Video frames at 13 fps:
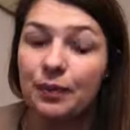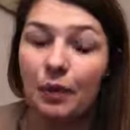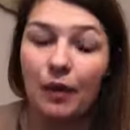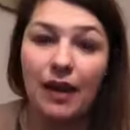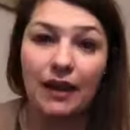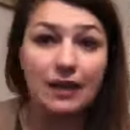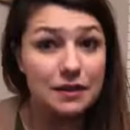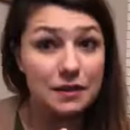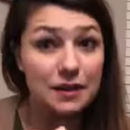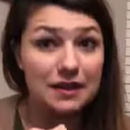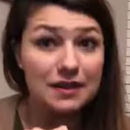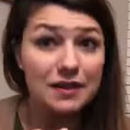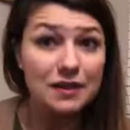Okay, and so
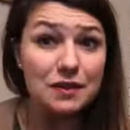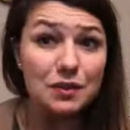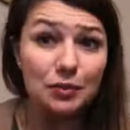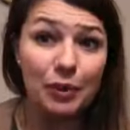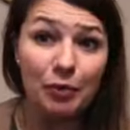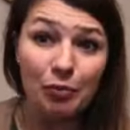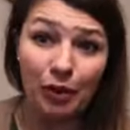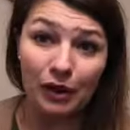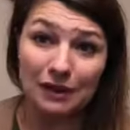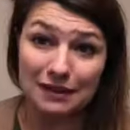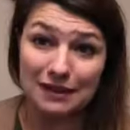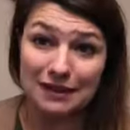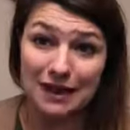that's a super
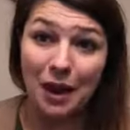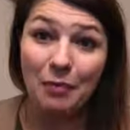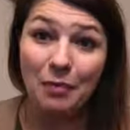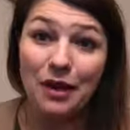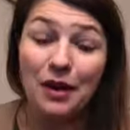important step